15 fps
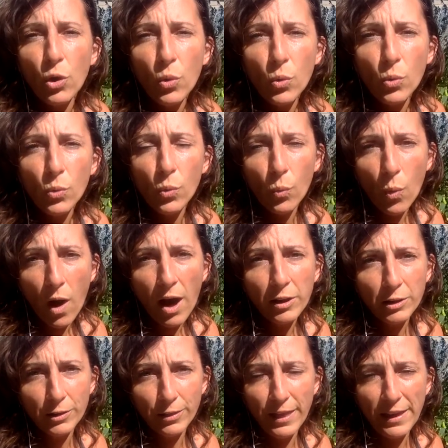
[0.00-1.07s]
no
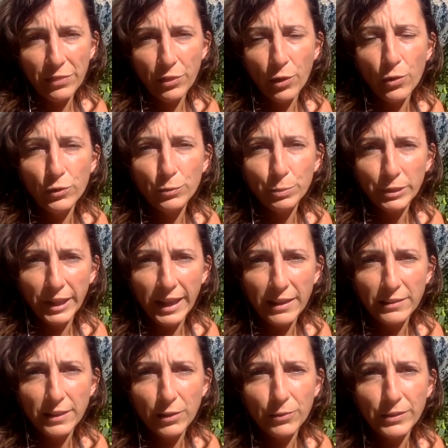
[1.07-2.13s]
water that those
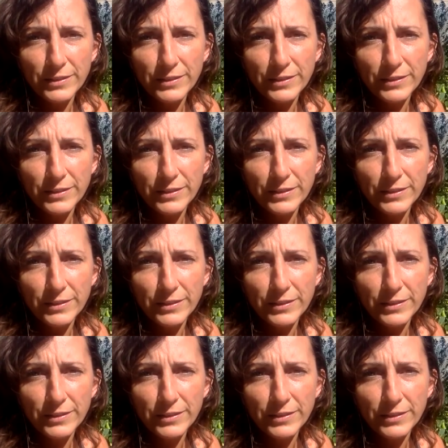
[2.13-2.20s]
plants are